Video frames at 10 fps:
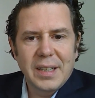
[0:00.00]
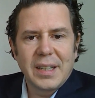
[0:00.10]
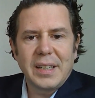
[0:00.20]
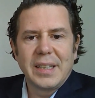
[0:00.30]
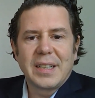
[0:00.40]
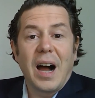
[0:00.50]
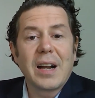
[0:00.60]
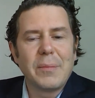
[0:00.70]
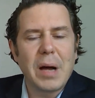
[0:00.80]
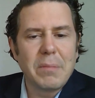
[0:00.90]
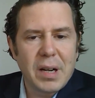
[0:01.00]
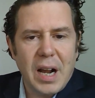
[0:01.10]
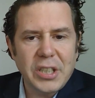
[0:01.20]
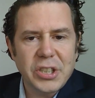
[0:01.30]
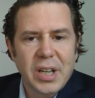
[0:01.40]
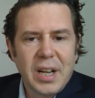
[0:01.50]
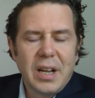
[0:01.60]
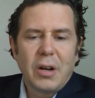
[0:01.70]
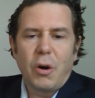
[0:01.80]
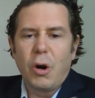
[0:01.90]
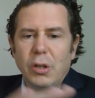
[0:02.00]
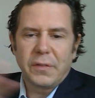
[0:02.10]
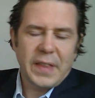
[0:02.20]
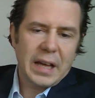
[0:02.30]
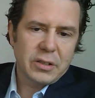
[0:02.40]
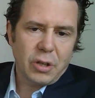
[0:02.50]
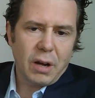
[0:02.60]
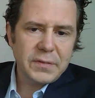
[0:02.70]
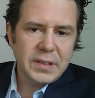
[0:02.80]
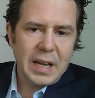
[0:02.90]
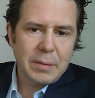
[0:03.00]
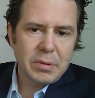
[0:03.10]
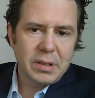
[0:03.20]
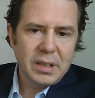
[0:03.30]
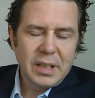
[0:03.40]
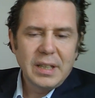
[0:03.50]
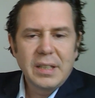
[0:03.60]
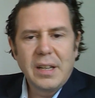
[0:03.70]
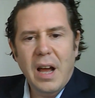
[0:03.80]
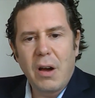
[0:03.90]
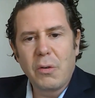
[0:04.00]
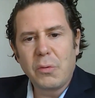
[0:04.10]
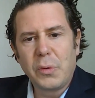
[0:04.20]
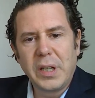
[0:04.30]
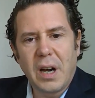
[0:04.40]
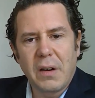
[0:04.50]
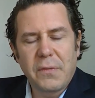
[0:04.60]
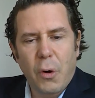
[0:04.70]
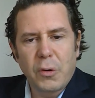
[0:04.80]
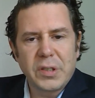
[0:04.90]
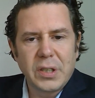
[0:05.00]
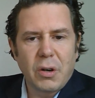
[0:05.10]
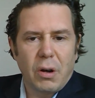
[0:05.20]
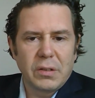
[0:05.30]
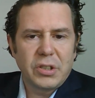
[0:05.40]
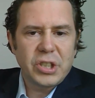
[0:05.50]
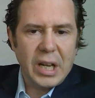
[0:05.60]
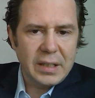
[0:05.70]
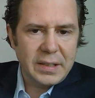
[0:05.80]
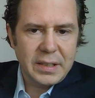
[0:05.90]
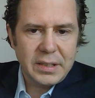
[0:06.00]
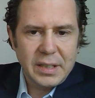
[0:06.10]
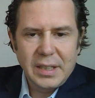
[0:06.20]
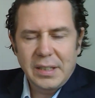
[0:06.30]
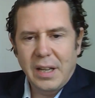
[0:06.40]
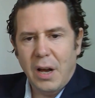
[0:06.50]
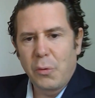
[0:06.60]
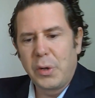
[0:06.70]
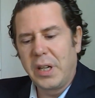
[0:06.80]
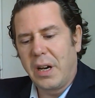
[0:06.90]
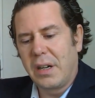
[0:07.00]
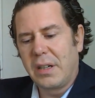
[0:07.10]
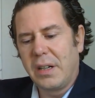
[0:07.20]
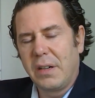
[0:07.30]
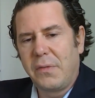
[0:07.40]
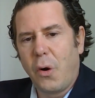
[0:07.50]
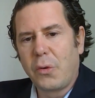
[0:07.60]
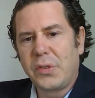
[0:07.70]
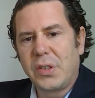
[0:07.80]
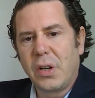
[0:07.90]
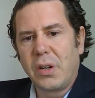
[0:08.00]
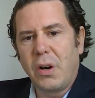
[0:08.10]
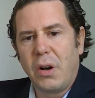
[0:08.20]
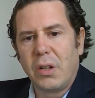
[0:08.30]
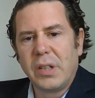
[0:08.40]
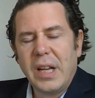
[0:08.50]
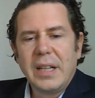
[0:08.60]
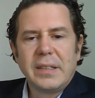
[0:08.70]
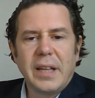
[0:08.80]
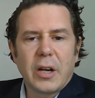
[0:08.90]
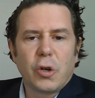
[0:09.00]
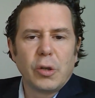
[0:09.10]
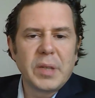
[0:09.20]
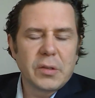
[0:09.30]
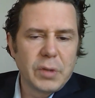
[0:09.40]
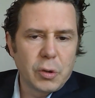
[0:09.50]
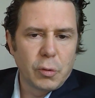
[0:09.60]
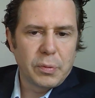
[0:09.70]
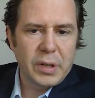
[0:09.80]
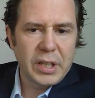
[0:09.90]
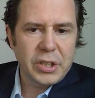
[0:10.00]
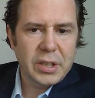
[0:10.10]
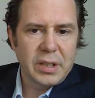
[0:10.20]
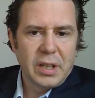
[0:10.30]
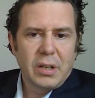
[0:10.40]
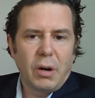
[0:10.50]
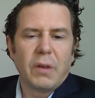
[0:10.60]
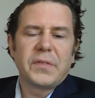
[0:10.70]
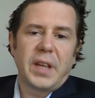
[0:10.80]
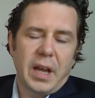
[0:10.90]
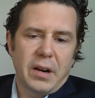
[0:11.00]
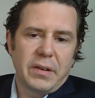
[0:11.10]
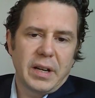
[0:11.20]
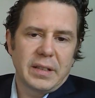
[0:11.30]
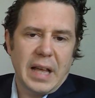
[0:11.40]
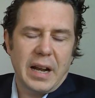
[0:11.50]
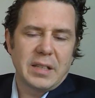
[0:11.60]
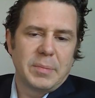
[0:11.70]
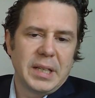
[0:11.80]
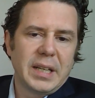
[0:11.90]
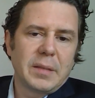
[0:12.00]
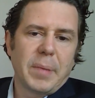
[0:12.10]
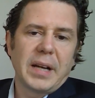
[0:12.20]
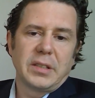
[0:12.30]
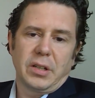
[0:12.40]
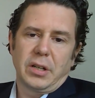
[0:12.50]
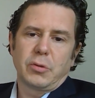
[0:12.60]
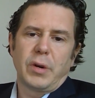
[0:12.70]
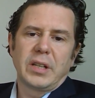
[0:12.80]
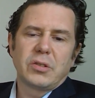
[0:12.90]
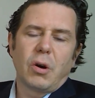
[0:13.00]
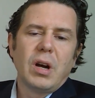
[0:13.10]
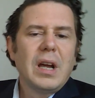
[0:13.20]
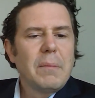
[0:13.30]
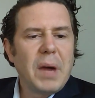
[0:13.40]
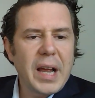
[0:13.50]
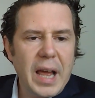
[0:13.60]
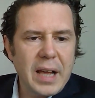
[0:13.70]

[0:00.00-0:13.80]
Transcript: in Kahramanmaraş, all of that is off the table. Now we are focusing on shelter. Now we are focusing on the economic recuperation of the area that has been hit by the earthquake. So my